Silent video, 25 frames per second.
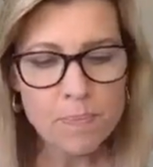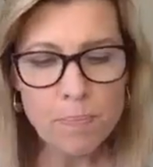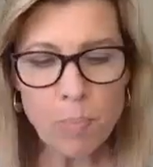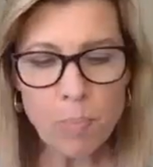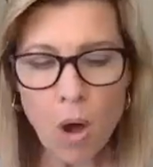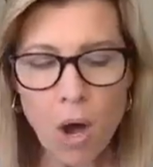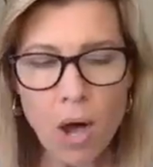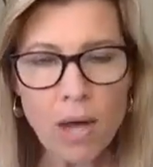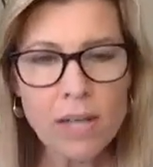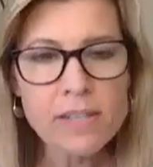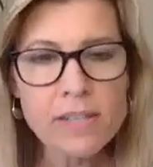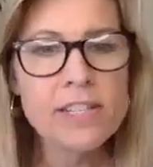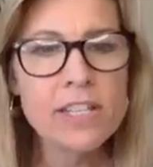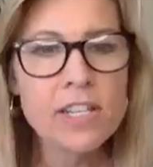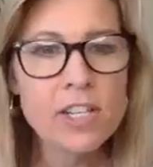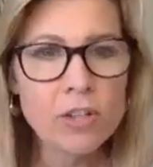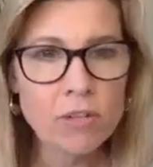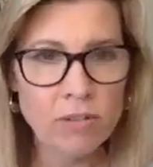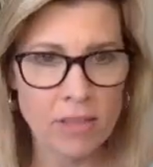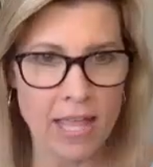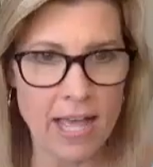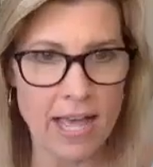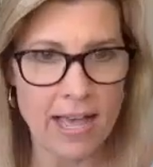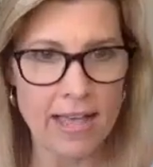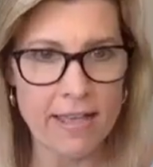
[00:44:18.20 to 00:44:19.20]
pausing
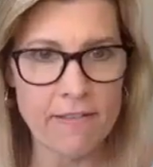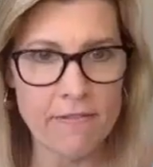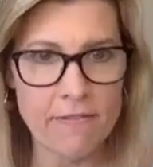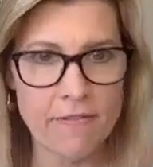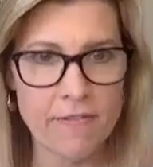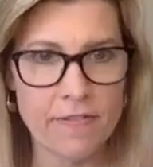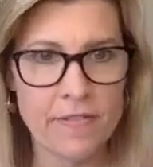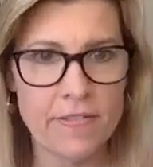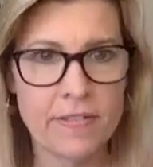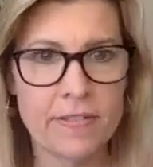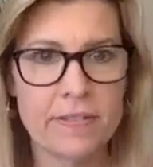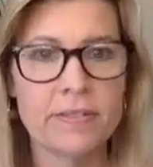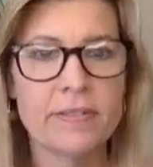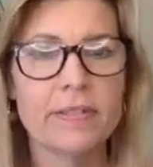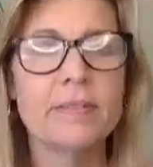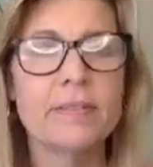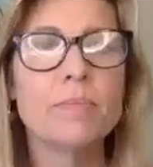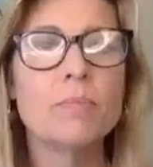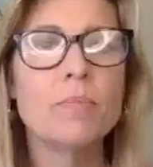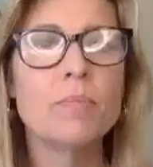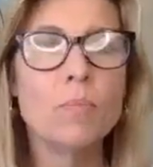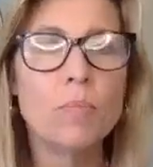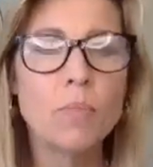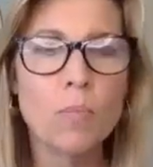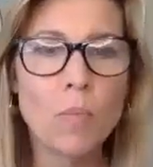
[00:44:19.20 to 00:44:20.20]
your life,
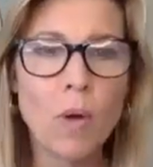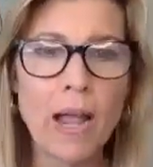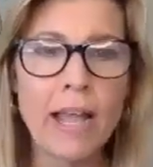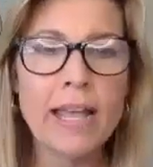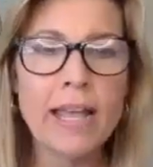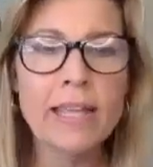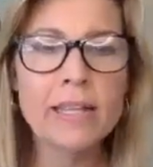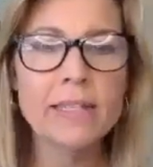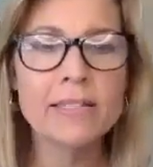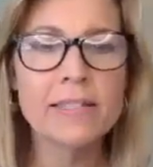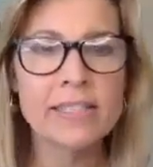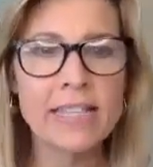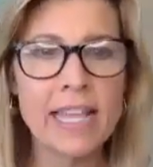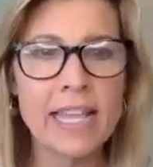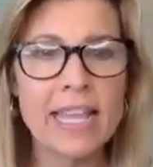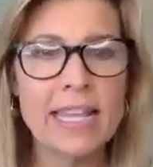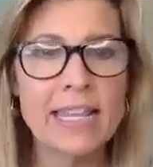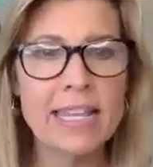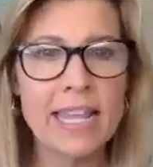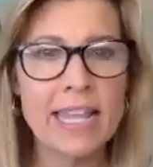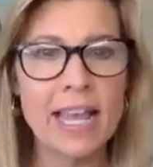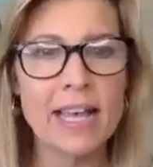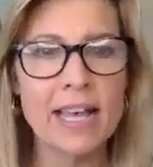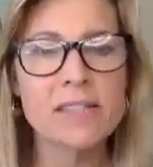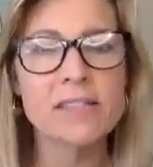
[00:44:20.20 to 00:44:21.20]
right?
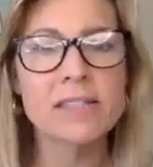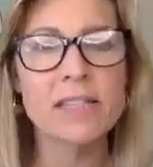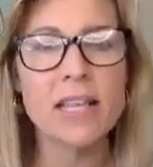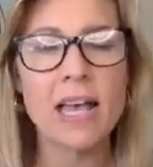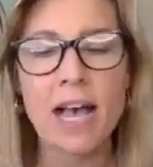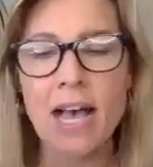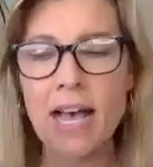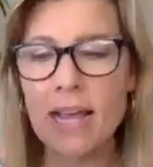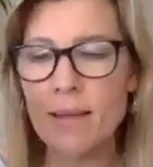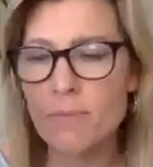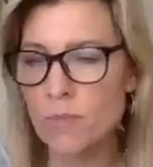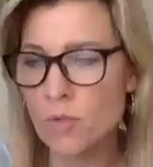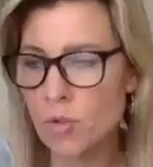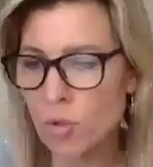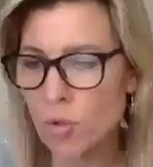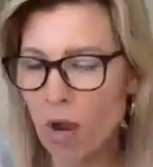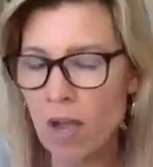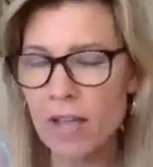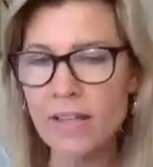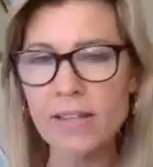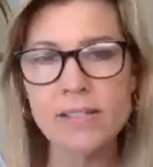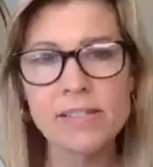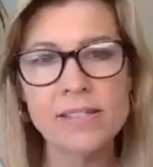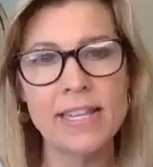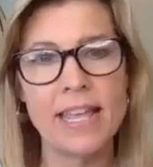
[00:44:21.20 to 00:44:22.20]
Saying, yes, I'm
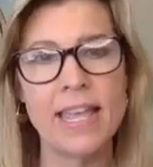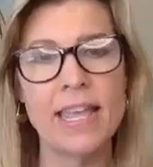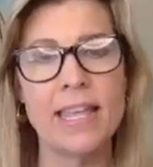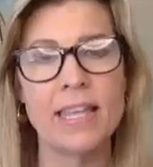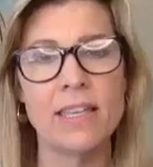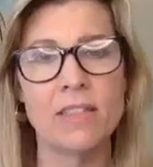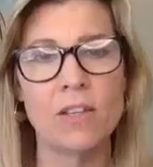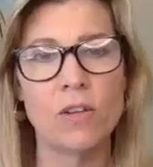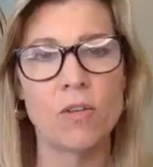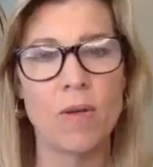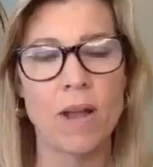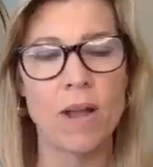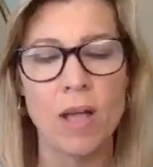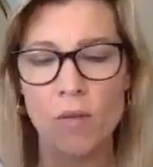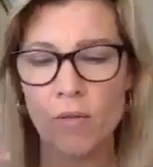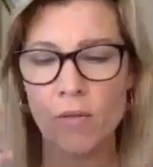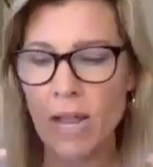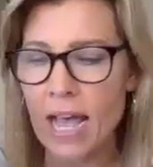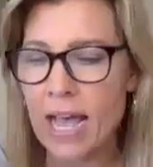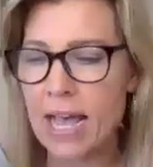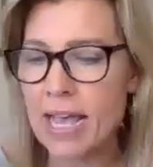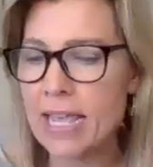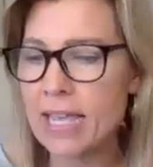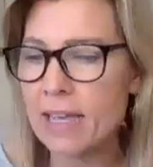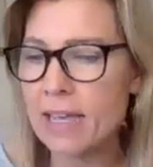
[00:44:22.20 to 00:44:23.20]
drawing a stake in the ground.
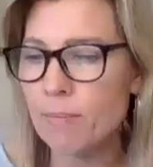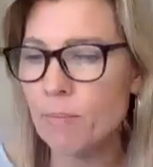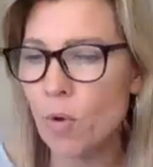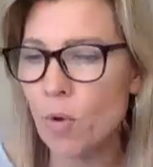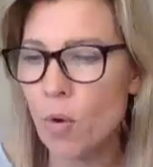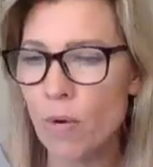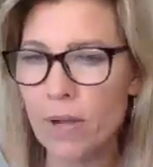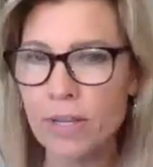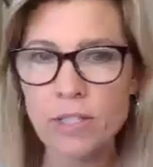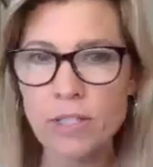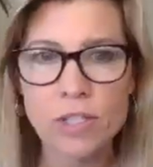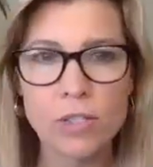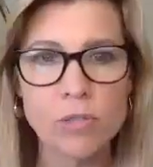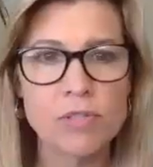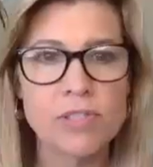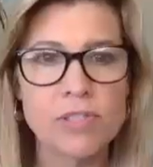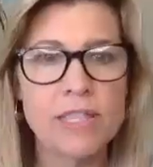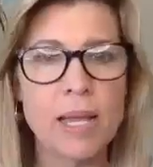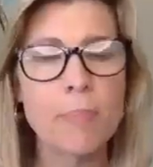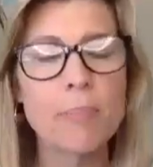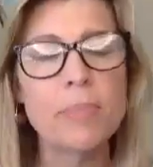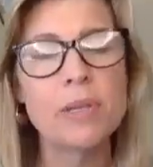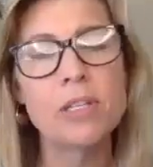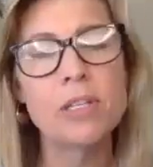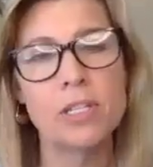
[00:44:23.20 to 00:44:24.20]
I am going to
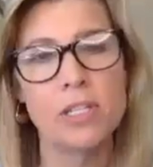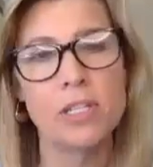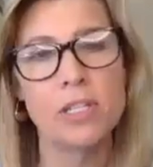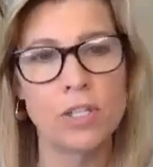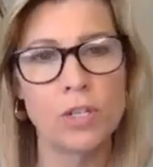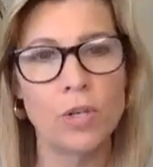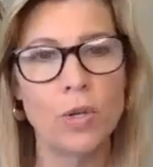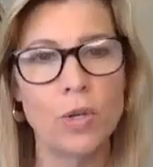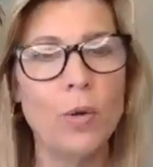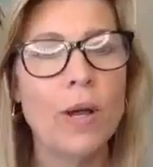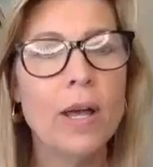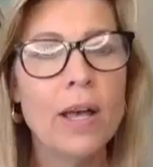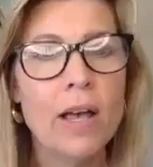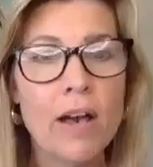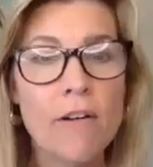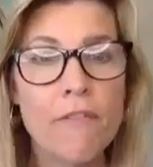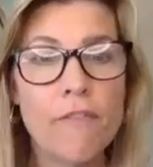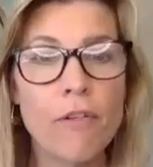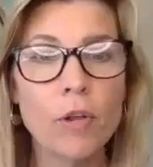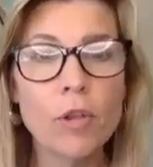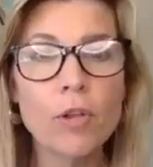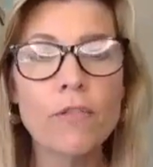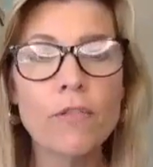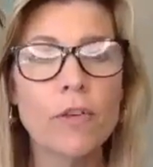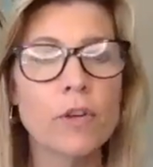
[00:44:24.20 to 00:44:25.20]
step into
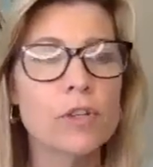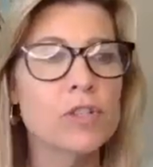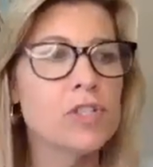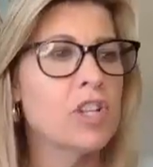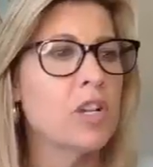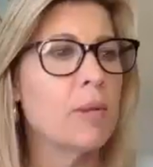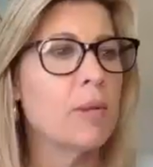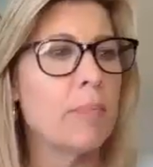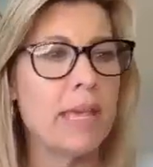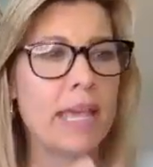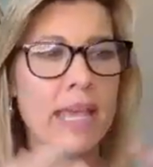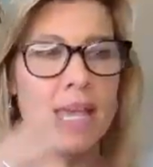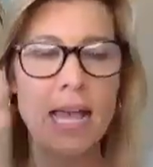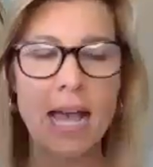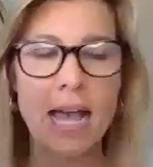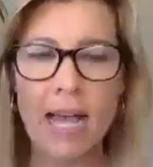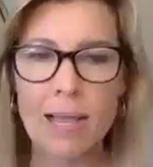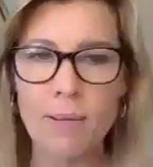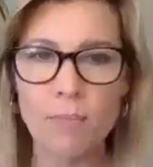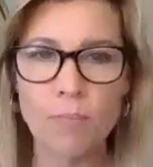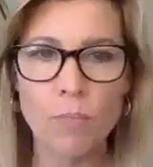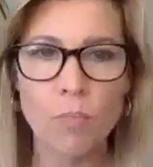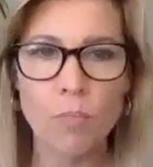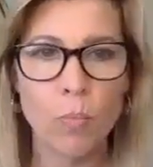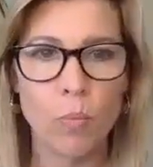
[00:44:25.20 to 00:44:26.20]
fuller version of me.
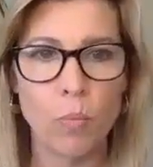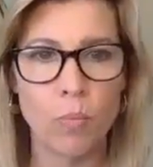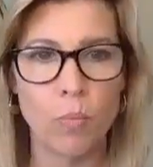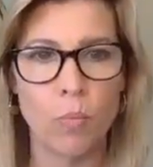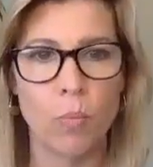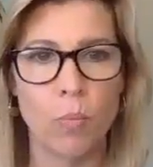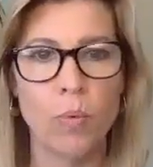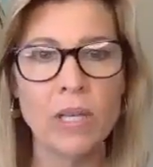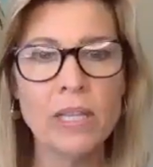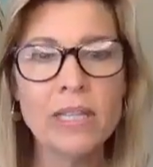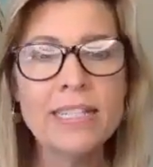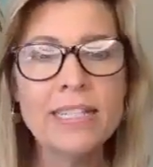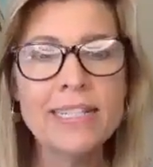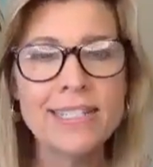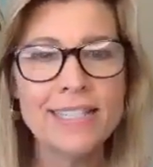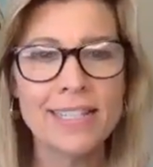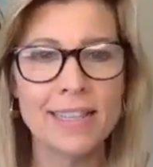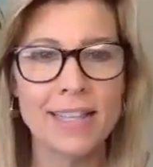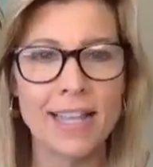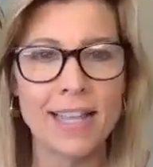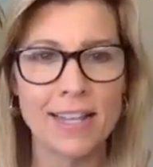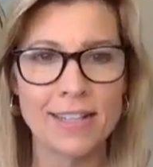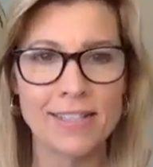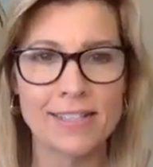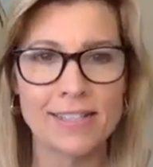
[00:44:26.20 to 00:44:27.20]
I'm willing to
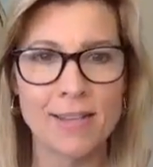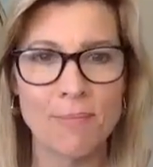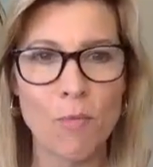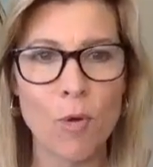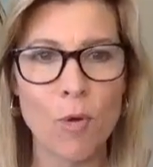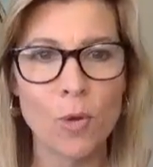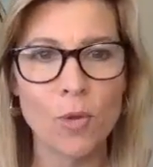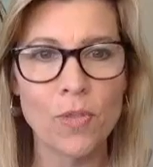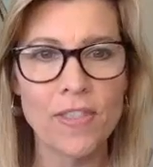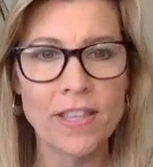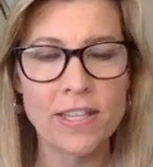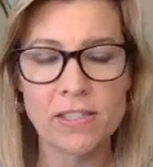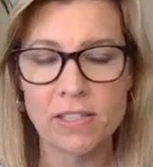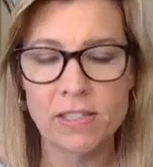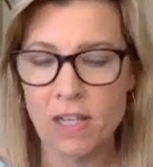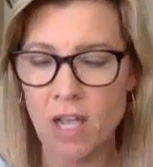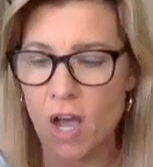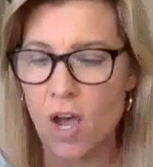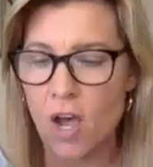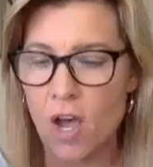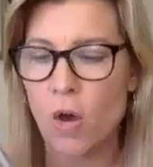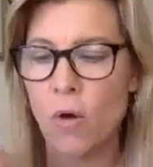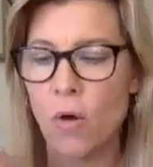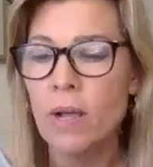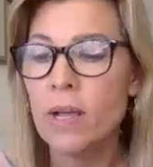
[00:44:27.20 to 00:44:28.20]
let some old things
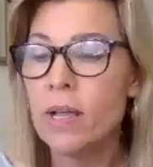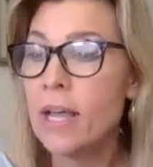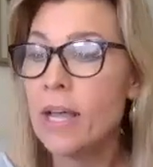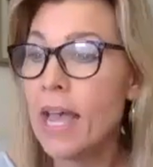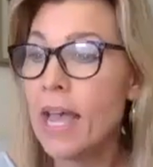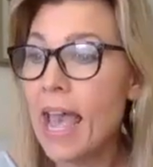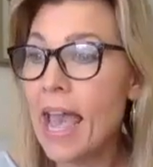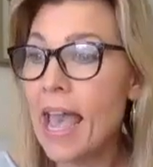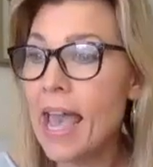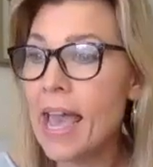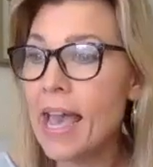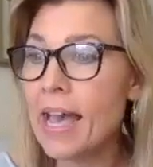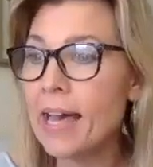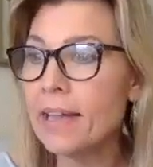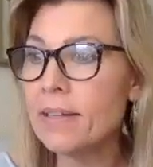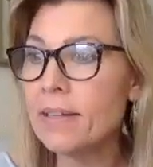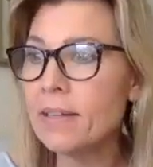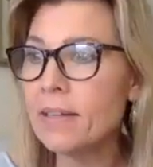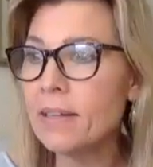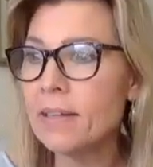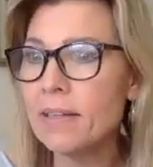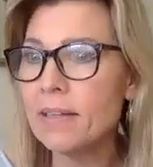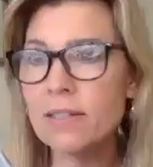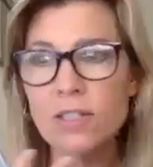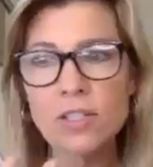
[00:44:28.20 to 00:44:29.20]
go.
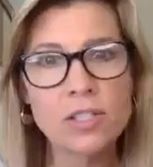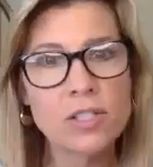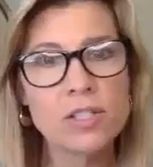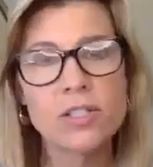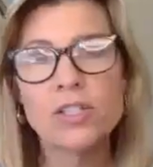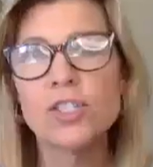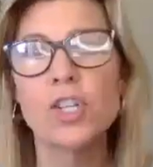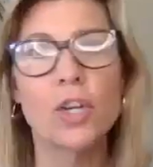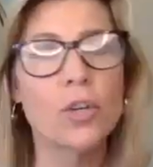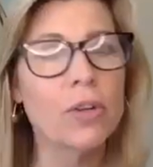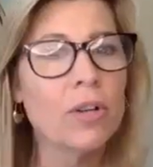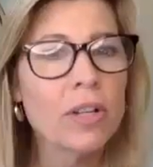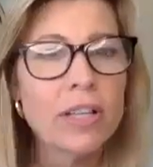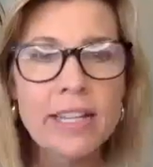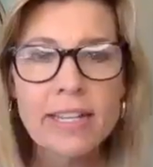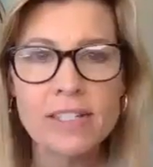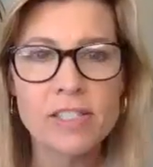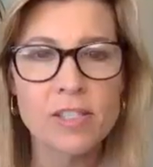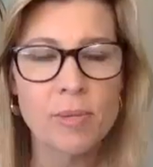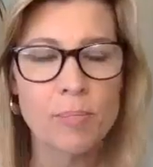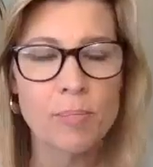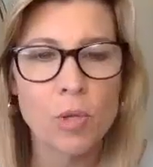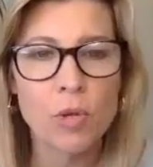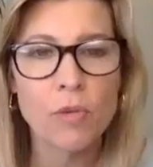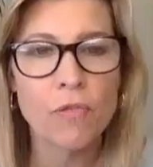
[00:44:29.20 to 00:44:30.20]
And journaling
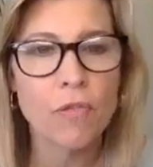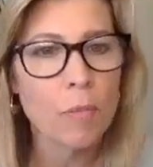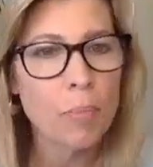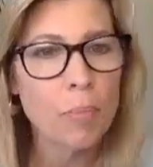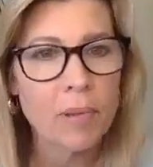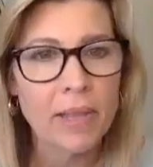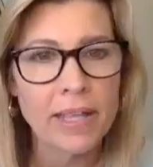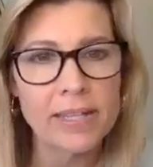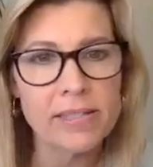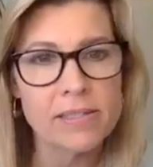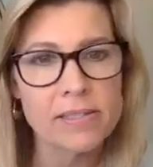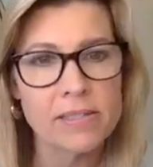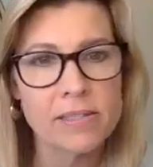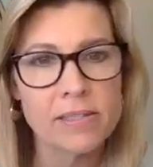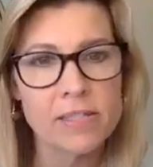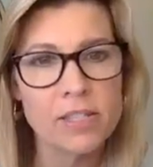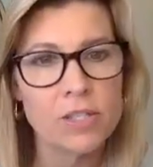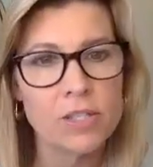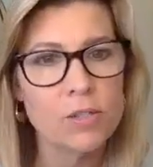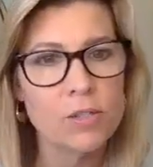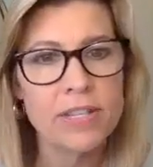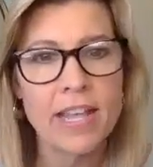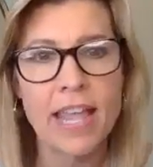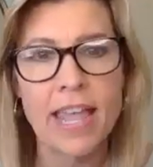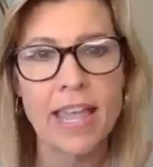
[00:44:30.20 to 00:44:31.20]
is a beautiful place
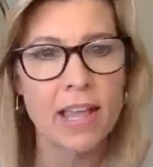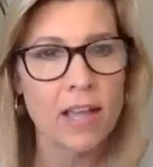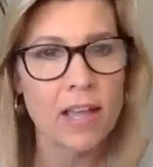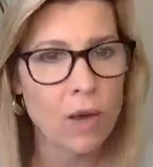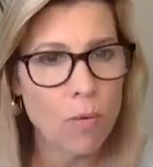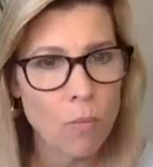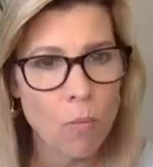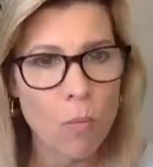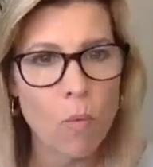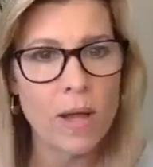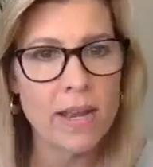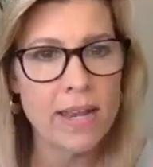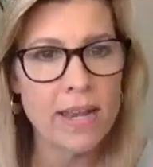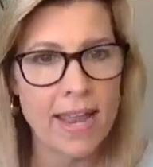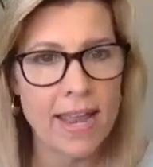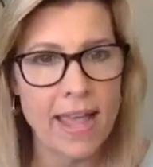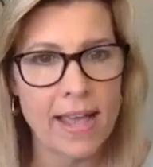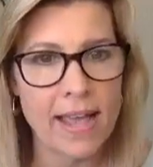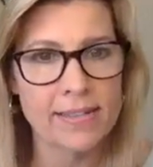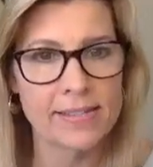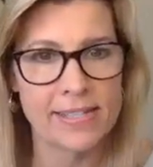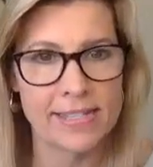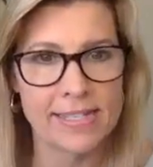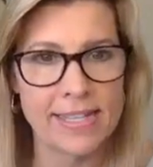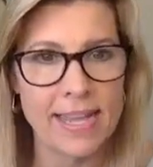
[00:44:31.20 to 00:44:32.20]
to take one
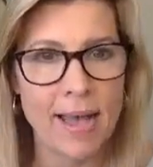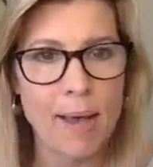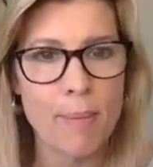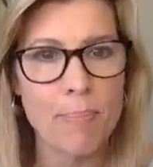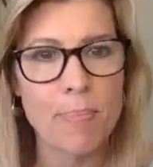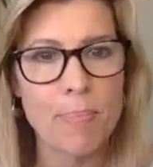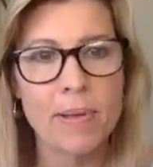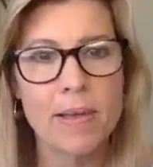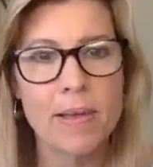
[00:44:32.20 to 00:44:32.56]
next step,